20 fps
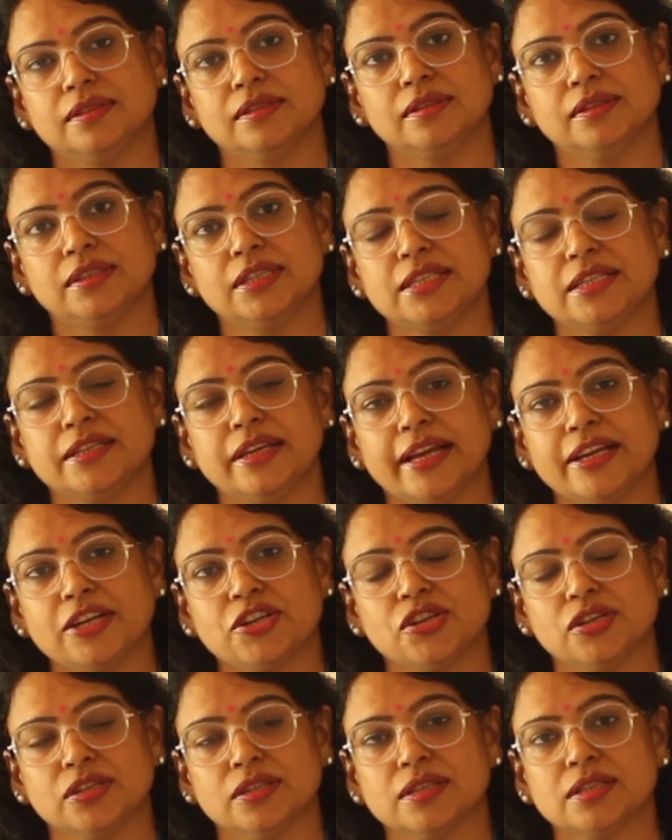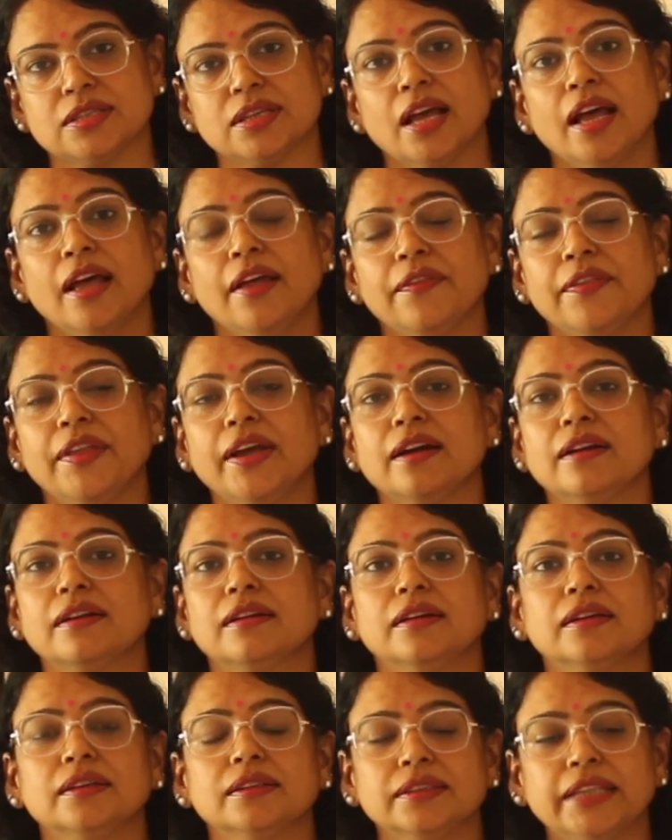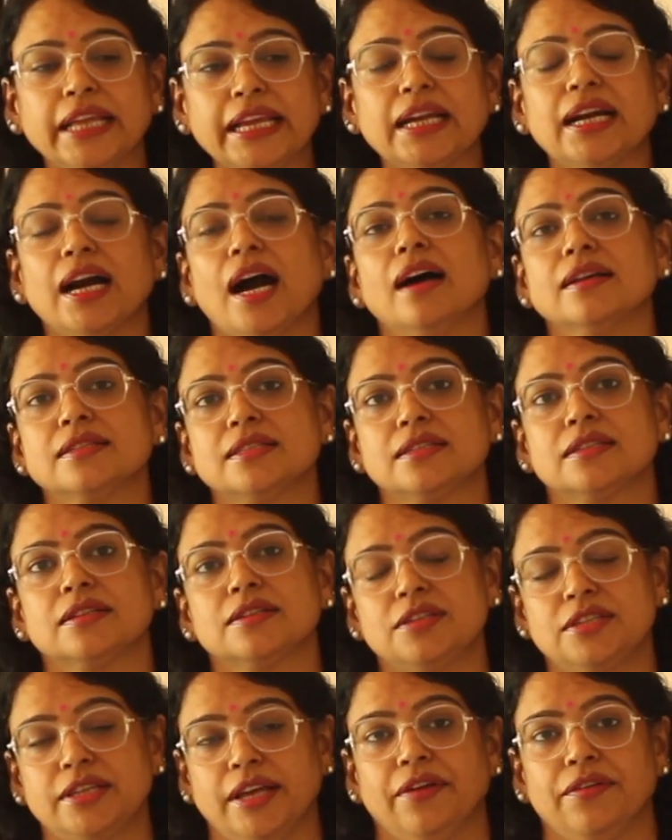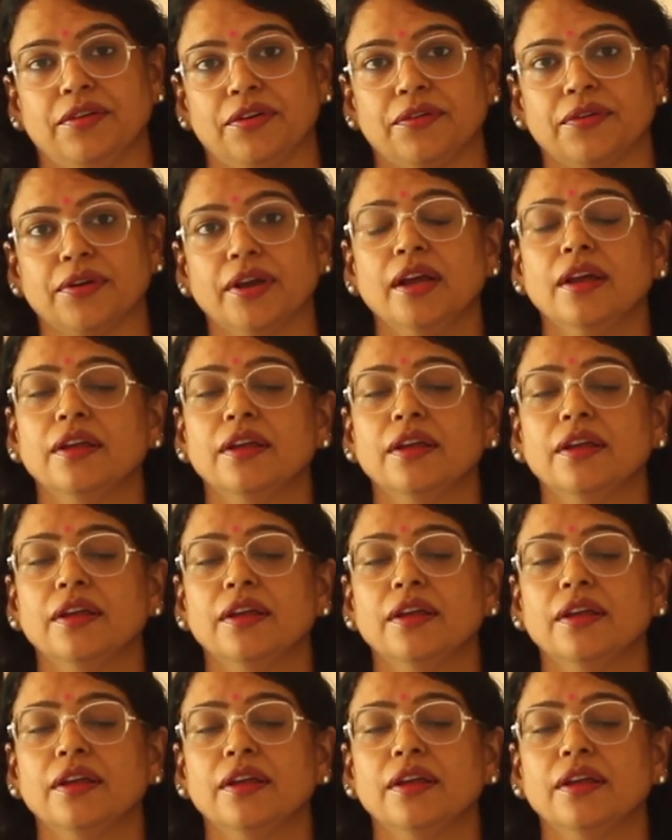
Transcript: the directions, they cast terror.